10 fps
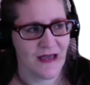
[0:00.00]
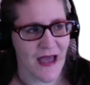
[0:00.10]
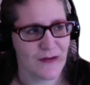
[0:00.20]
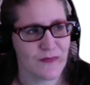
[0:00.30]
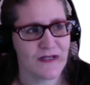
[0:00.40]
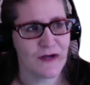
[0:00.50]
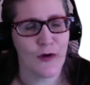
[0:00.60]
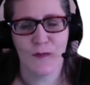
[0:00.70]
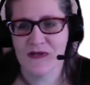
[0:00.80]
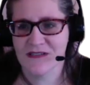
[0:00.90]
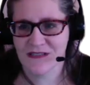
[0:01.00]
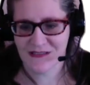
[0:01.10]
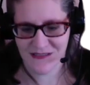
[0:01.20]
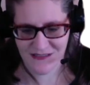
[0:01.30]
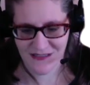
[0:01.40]
and be open to
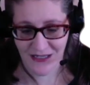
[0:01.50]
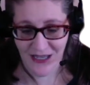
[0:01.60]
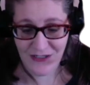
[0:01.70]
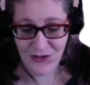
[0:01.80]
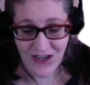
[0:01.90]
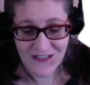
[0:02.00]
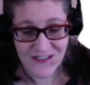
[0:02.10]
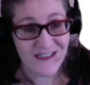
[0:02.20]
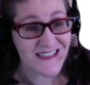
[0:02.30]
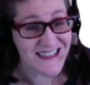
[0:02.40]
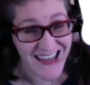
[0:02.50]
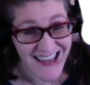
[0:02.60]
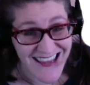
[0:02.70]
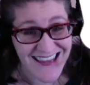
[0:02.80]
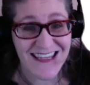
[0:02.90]
listening. And not just
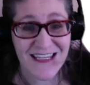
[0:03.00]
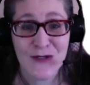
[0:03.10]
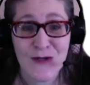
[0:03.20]
today,